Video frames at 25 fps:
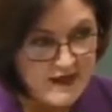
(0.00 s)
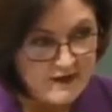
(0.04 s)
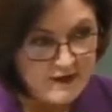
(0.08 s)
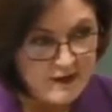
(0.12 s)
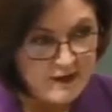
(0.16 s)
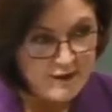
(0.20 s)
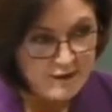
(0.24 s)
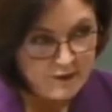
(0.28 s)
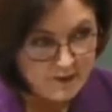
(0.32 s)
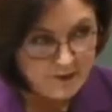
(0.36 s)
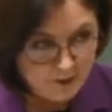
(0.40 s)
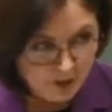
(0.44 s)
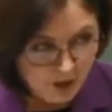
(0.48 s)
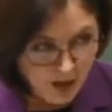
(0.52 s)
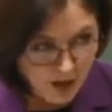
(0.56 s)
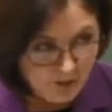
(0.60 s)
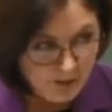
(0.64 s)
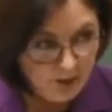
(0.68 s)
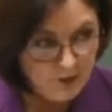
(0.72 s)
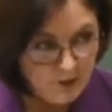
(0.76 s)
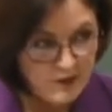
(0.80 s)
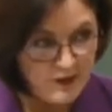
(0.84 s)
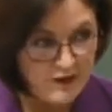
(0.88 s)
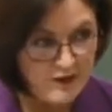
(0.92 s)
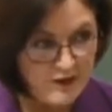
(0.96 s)
Now, the
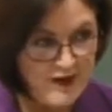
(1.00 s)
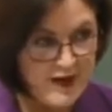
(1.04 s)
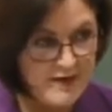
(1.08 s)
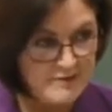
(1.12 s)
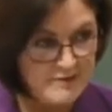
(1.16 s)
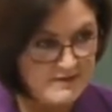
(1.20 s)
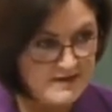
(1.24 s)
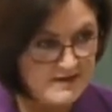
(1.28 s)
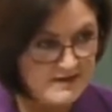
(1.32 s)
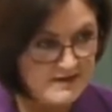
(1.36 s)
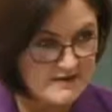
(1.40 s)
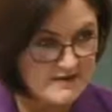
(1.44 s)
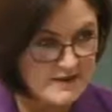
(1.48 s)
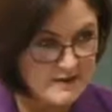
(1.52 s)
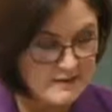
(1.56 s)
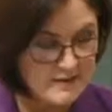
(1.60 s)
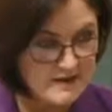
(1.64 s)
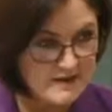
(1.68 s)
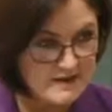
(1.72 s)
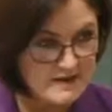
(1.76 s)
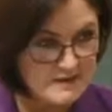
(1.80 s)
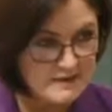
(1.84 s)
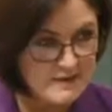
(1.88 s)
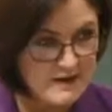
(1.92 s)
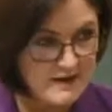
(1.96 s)
problem with that, Mr
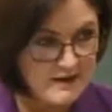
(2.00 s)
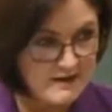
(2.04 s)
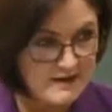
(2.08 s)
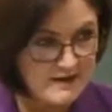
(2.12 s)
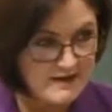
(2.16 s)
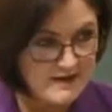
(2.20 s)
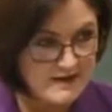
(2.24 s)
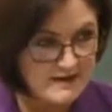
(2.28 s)
Deputy Speaker,